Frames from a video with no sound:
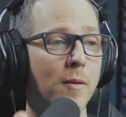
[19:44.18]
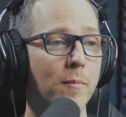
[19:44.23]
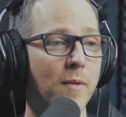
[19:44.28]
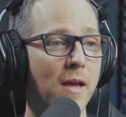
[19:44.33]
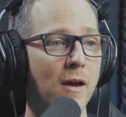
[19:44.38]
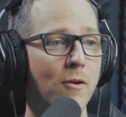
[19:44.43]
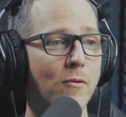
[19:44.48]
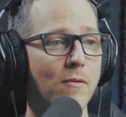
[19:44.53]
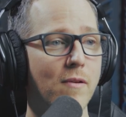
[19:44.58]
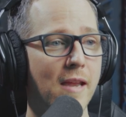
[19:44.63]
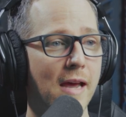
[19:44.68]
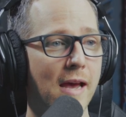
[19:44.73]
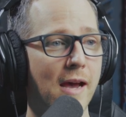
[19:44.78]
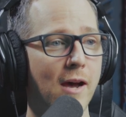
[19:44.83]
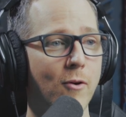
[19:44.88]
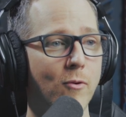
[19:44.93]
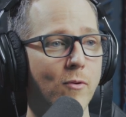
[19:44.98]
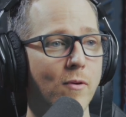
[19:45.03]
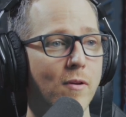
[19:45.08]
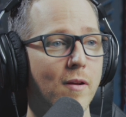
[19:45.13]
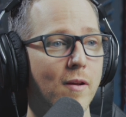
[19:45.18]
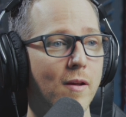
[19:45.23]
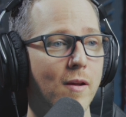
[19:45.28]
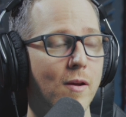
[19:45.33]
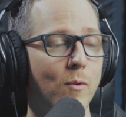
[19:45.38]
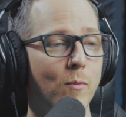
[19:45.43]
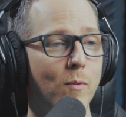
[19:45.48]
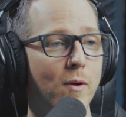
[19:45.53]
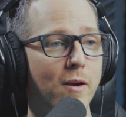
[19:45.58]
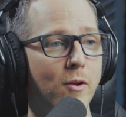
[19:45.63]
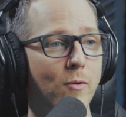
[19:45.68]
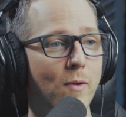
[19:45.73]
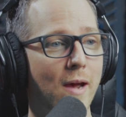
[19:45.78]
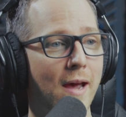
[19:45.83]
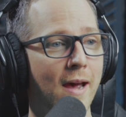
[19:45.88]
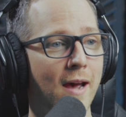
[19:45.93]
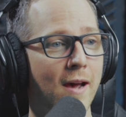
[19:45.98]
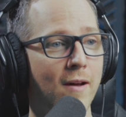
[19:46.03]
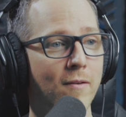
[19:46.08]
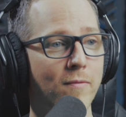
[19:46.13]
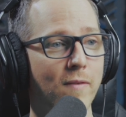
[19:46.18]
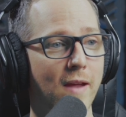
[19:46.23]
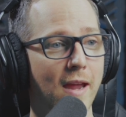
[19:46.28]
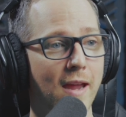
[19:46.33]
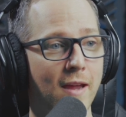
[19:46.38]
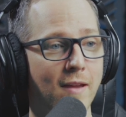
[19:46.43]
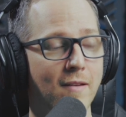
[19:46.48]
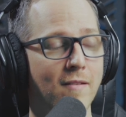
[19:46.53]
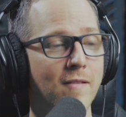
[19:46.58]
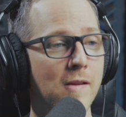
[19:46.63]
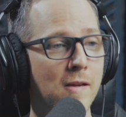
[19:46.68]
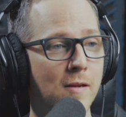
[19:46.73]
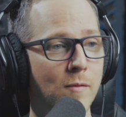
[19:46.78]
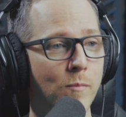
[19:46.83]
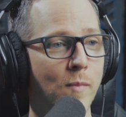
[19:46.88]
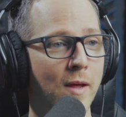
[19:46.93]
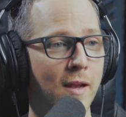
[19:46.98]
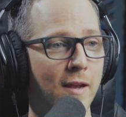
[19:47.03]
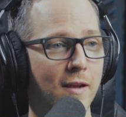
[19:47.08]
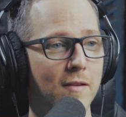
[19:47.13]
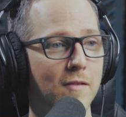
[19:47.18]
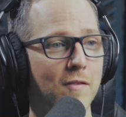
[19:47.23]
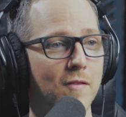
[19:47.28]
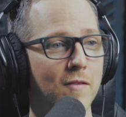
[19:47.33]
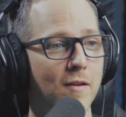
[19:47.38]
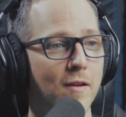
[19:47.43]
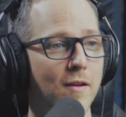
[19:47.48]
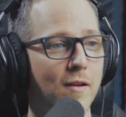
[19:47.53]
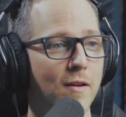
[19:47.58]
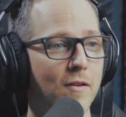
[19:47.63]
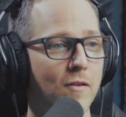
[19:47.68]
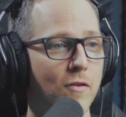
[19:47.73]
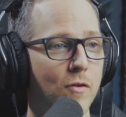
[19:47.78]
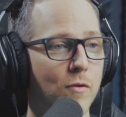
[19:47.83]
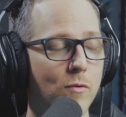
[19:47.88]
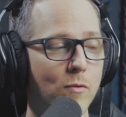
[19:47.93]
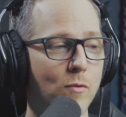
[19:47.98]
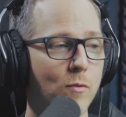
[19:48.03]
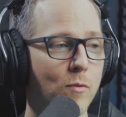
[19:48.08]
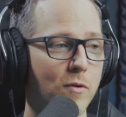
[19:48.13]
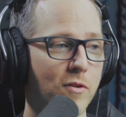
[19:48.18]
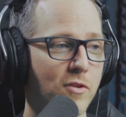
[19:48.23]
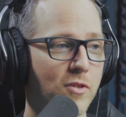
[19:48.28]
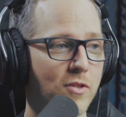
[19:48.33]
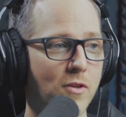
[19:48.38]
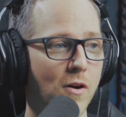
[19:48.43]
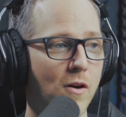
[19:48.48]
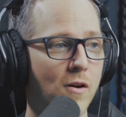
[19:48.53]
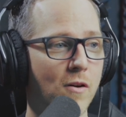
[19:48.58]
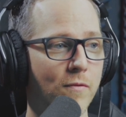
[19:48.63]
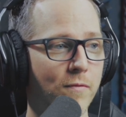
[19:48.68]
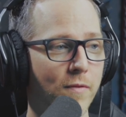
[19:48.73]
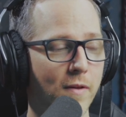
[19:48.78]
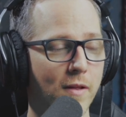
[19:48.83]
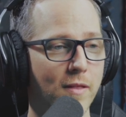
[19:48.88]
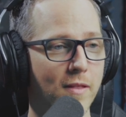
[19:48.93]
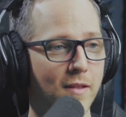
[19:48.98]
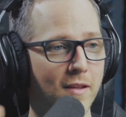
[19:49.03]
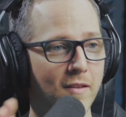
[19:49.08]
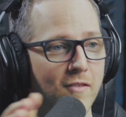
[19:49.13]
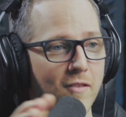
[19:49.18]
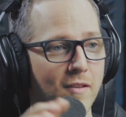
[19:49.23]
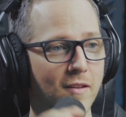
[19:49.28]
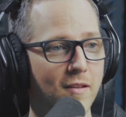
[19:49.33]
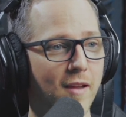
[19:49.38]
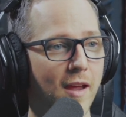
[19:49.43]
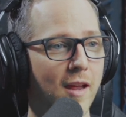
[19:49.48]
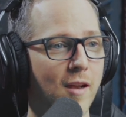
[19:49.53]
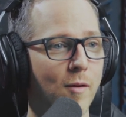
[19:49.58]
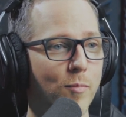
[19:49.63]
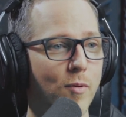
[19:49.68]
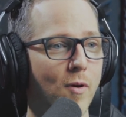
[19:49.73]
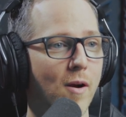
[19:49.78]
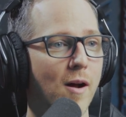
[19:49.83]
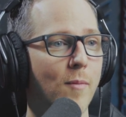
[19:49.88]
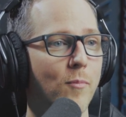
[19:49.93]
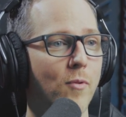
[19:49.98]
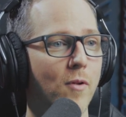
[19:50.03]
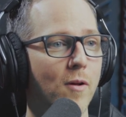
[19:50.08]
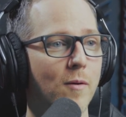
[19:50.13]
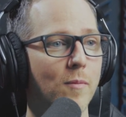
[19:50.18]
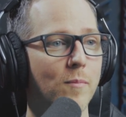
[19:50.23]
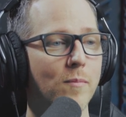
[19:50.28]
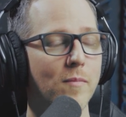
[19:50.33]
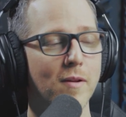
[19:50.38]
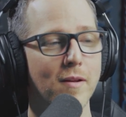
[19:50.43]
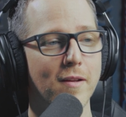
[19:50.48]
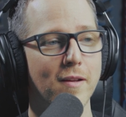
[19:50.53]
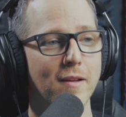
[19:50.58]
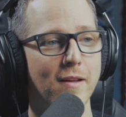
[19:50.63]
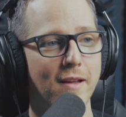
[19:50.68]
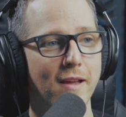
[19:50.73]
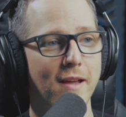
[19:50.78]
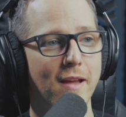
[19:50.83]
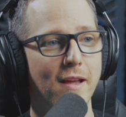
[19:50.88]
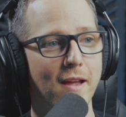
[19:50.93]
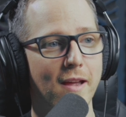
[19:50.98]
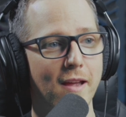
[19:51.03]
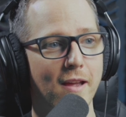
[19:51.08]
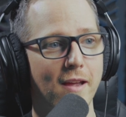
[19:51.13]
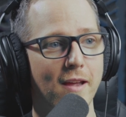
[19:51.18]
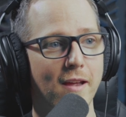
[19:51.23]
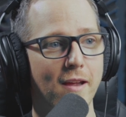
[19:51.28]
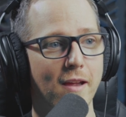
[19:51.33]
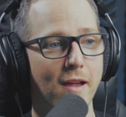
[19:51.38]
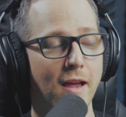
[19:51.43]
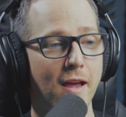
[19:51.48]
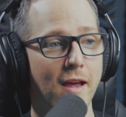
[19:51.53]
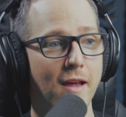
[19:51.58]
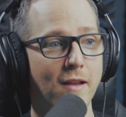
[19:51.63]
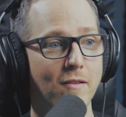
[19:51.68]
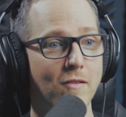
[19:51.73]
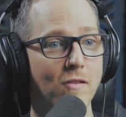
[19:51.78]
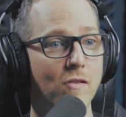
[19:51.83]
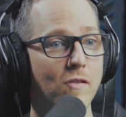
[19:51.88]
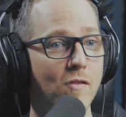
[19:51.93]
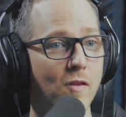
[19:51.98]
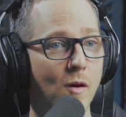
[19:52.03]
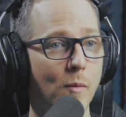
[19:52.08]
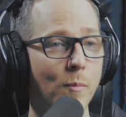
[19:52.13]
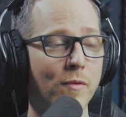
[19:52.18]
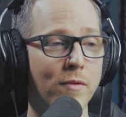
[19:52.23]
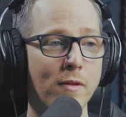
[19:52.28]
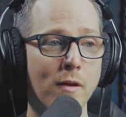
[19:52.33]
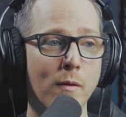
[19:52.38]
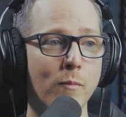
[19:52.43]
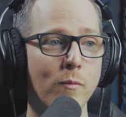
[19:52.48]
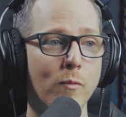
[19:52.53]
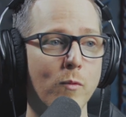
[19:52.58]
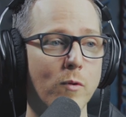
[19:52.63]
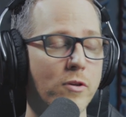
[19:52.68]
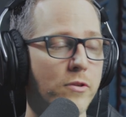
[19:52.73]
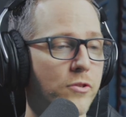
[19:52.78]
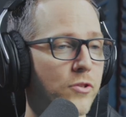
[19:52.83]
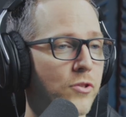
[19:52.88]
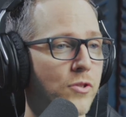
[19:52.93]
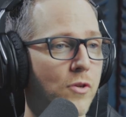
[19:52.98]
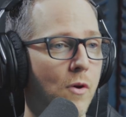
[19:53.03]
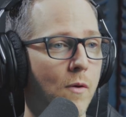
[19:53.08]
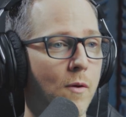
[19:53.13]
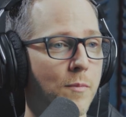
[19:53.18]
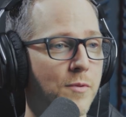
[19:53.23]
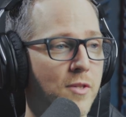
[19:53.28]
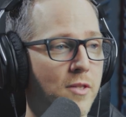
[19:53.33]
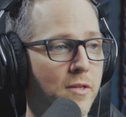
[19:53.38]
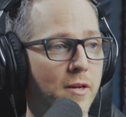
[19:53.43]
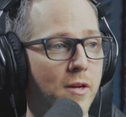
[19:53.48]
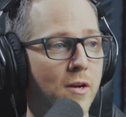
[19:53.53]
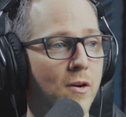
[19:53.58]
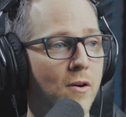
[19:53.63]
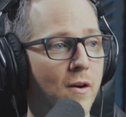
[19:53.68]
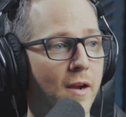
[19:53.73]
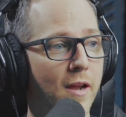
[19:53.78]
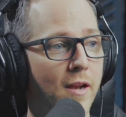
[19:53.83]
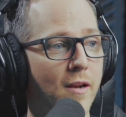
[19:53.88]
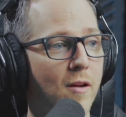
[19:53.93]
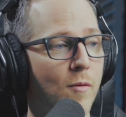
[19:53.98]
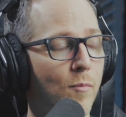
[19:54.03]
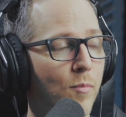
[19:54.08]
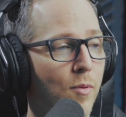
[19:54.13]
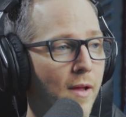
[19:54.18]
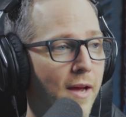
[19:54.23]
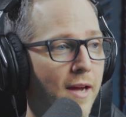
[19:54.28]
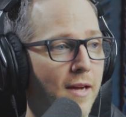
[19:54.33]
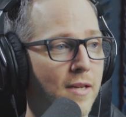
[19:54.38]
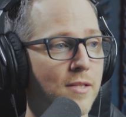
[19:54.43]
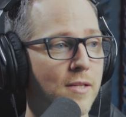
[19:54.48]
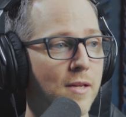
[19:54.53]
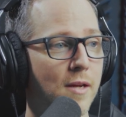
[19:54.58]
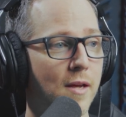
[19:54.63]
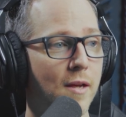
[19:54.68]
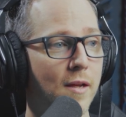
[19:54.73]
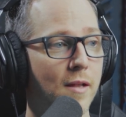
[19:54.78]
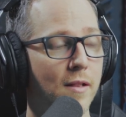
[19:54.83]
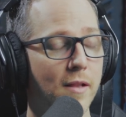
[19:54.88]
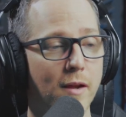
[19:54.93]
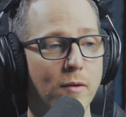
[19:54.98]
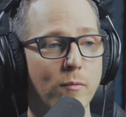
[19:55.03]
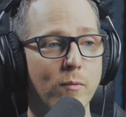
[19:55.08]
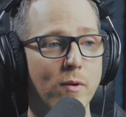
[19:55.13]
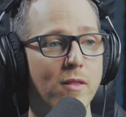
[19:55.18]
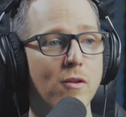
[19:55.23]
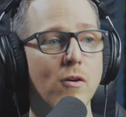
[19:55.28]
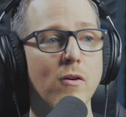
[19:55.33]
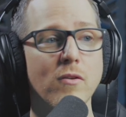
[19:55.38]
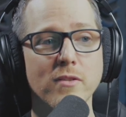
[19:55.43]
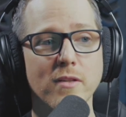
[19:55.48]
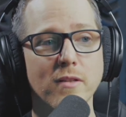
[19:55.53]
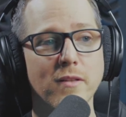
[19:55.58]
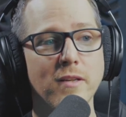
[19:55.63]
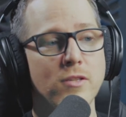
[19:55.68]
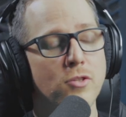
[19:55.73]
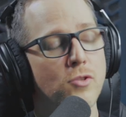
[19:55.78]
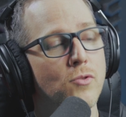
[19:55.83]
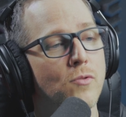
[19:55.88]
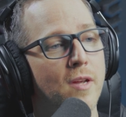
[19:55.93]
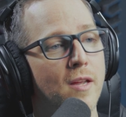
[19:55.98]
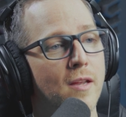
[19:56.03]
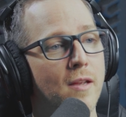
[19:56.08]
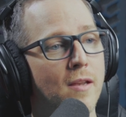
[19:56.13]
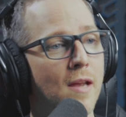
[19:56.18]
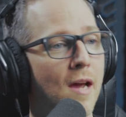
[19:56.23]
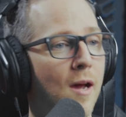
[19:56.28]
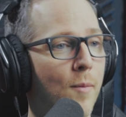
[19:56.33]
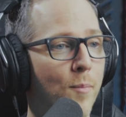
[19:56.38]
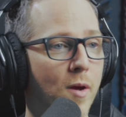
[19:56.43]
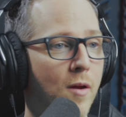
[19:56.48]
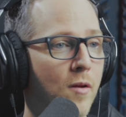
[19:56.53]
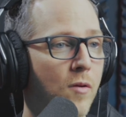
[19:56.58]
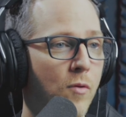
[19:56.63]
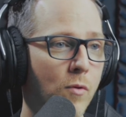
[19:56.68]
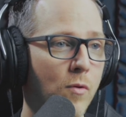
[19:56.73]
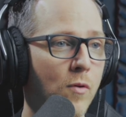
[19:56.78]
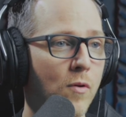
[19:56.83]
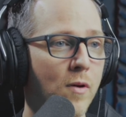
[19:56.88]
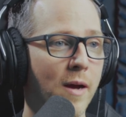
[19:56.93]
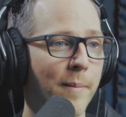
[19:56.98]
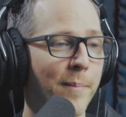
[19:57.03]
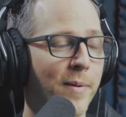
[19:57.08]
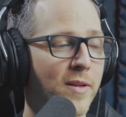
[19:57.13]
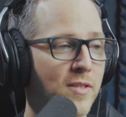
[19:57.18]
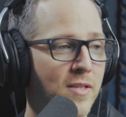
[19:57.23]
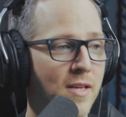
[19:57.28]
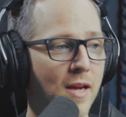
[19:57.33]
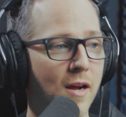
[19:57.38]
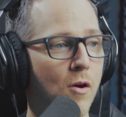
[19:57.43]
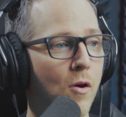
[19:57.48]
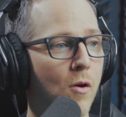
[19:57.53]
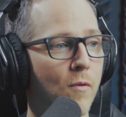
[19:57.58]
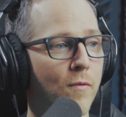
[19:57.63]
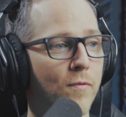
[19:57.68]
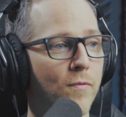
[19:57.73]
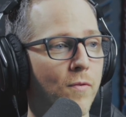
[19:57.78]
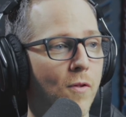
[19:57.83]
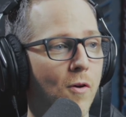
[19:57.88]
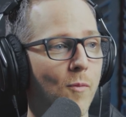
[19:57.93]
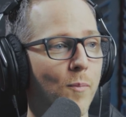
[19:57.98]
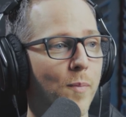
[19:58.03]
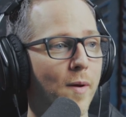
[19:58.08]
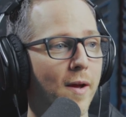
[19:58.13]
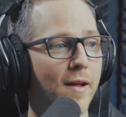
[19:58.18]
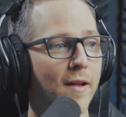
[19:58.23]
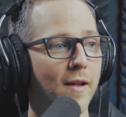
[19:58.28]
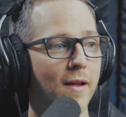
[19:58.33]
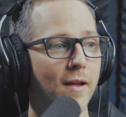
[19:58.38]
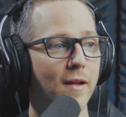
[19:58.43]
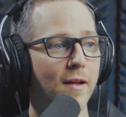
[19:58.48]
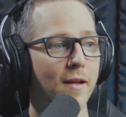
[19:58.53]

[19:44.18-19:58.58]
of them count down where you have 18 minutes to solve this data problem And some of them were so obscure and complex. Like with those, at least you can hop on Google, hop on Stack Overflow, but